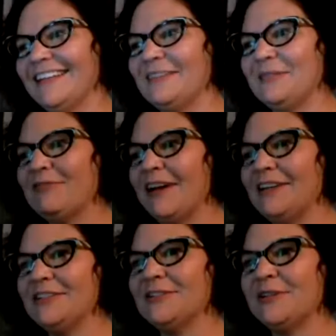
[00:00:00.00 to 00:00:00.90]
we
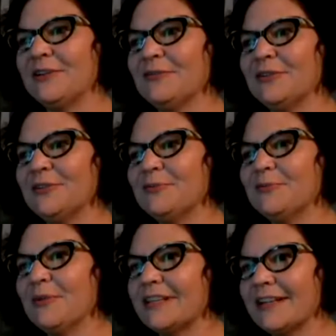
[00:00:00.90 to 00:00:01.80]
find you in a room
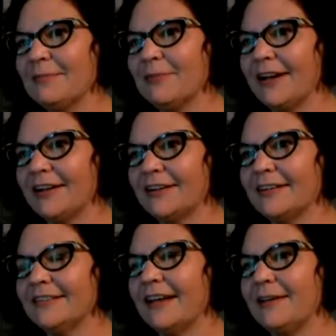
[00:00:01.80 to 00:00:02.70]
with a typewriter
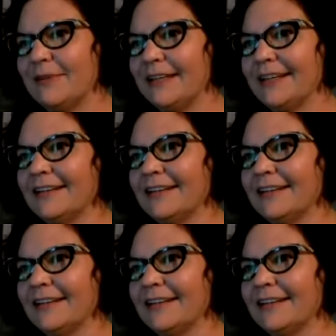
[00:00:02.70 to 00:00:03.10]
typing,